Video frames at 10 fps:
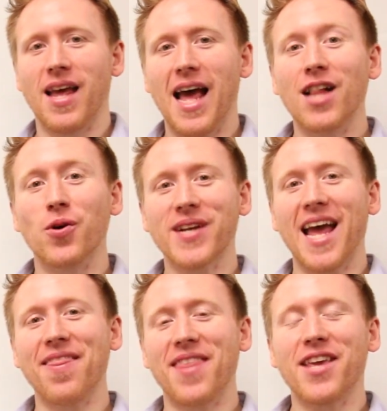Hello
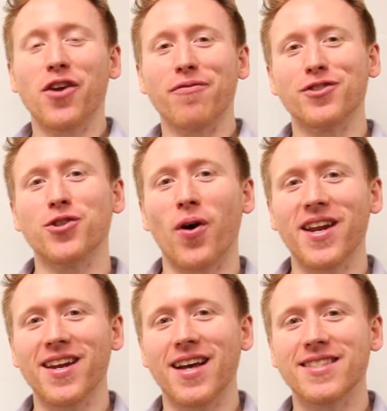again, thank you for
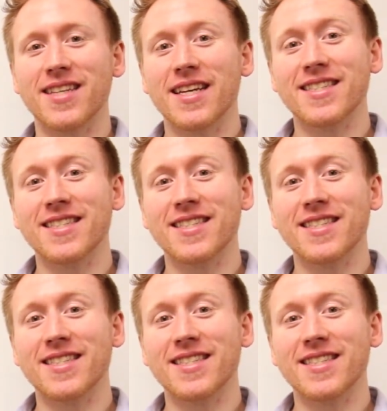joining us.